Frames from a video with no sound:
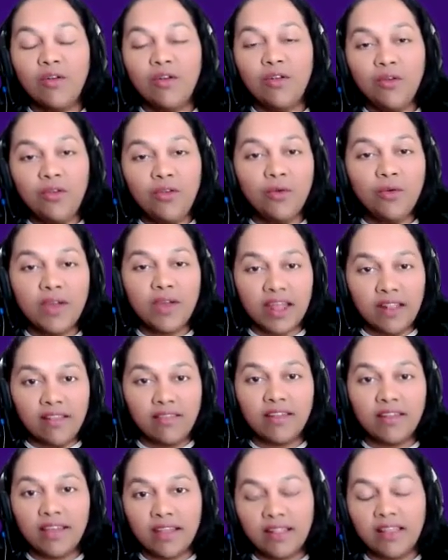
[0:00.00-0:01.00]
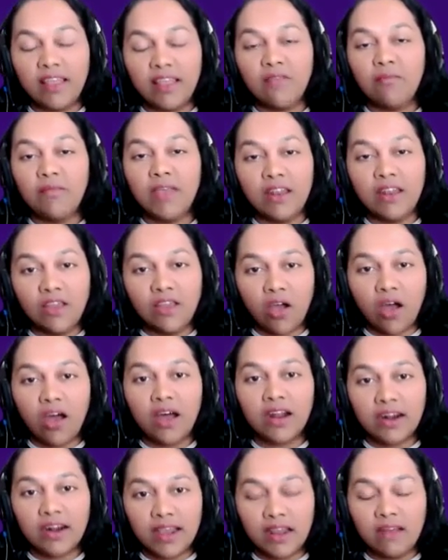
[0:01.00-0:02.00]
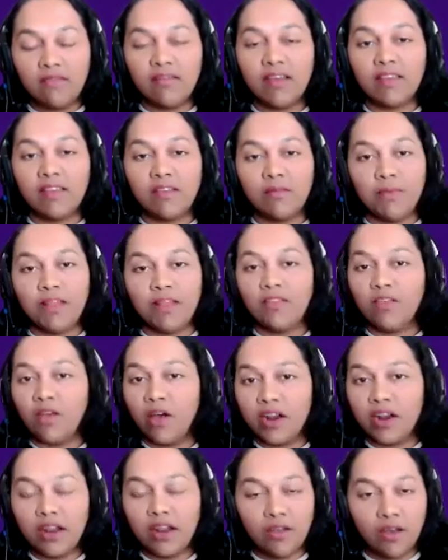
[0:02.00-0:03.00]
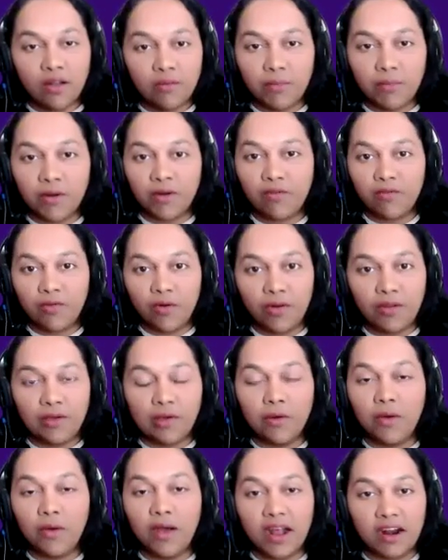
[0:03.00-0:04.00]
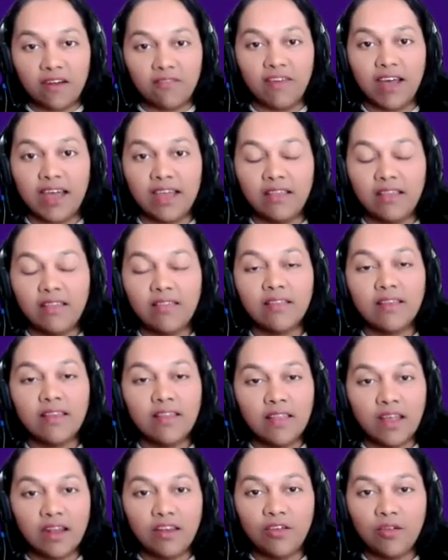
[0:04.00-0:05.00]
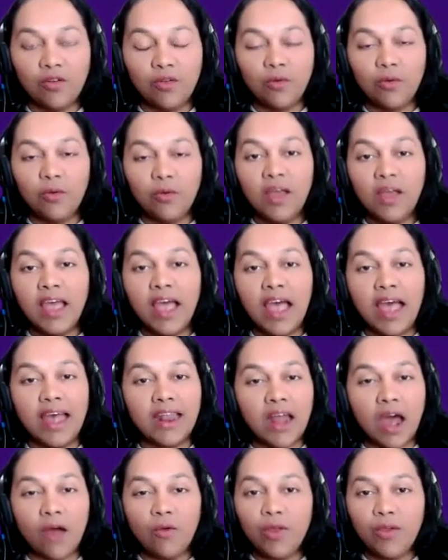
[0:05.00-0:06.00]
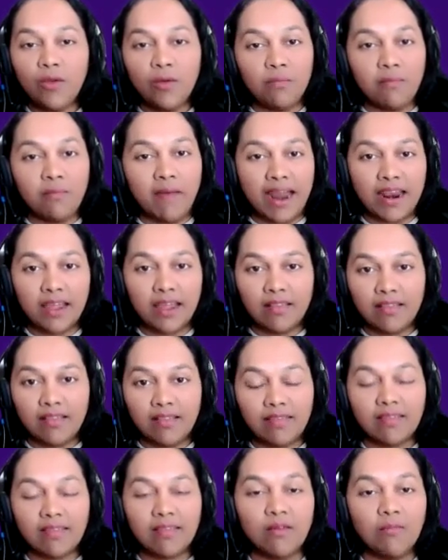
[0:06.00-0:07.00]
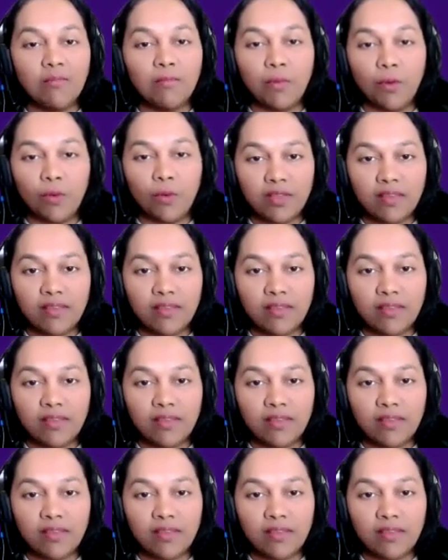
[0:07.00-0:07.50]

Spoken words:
So do you consider them in your investments or in your portfolio advice that you do? And how do you balance?